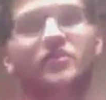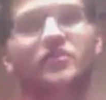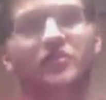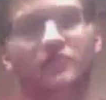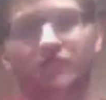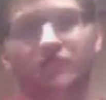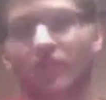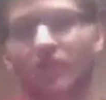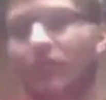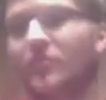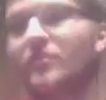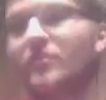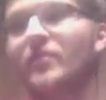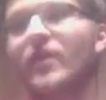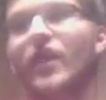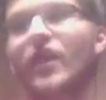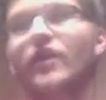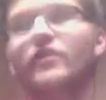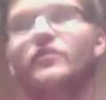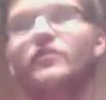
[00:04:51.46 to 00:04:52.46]
former
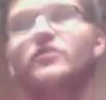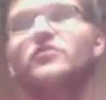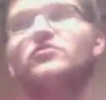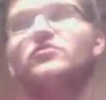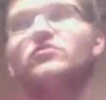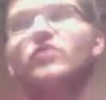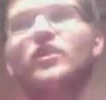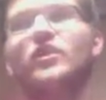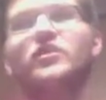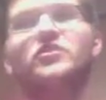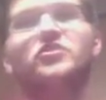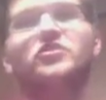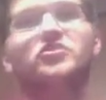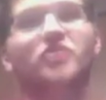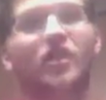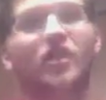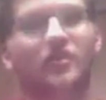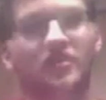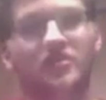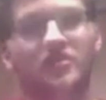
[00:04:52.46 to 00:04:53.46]
Packers. One,
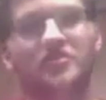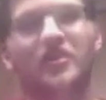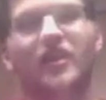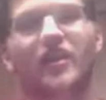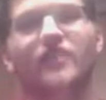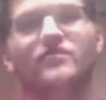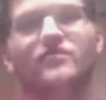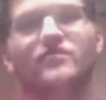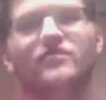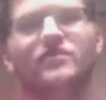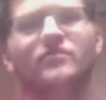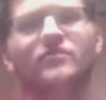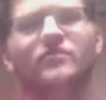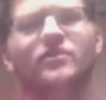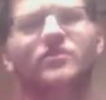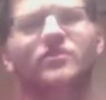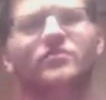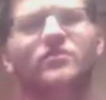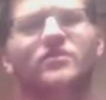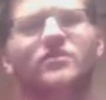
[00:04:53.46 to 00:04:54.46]
Charlie Johnson,
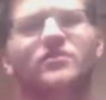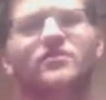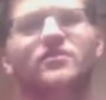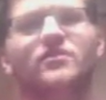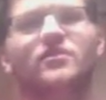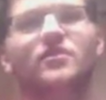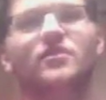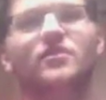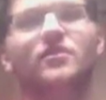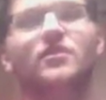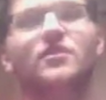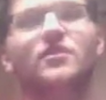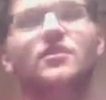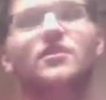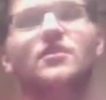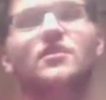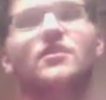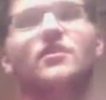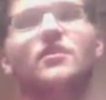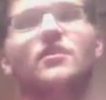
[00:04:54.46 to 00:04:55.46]
which was,
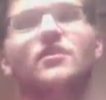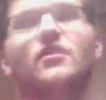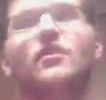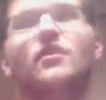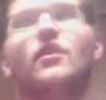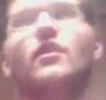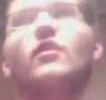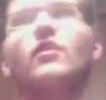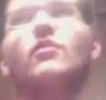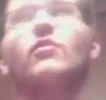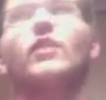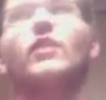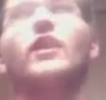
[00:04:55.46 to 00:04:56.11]
oh wow,